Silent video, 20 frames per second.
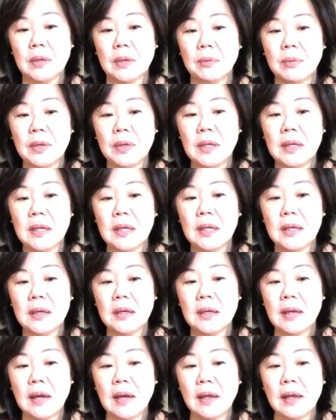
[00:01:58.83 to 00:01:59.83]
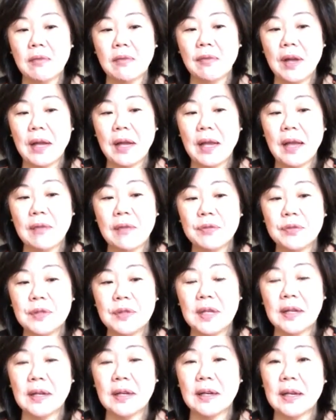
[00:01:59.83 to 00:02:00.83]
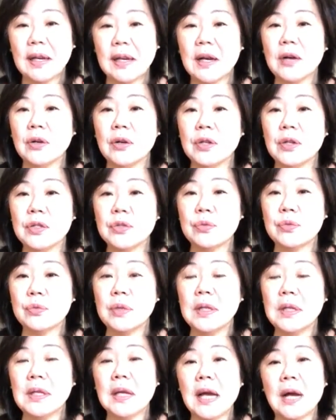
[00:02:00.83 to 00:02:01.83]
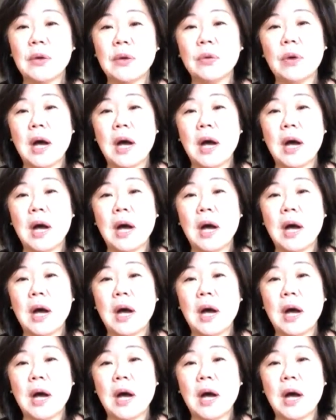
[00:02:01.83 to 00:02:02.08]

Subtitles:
Really, if I have to net it out, it's really how to